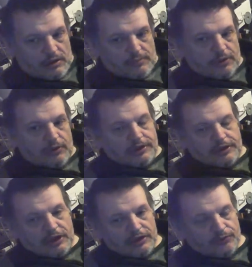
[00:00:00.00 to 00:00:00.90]
But anyway, the
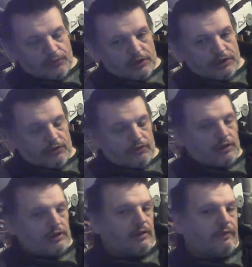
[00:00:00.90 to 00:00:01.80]
game's working
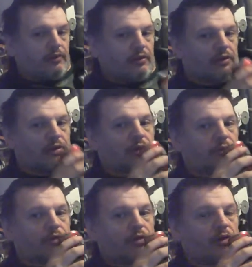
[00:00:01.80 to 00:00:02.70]
okay,
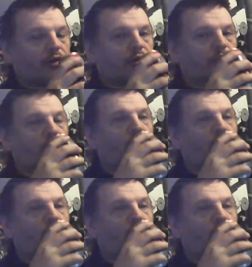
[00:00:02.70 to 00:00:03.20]
kind of.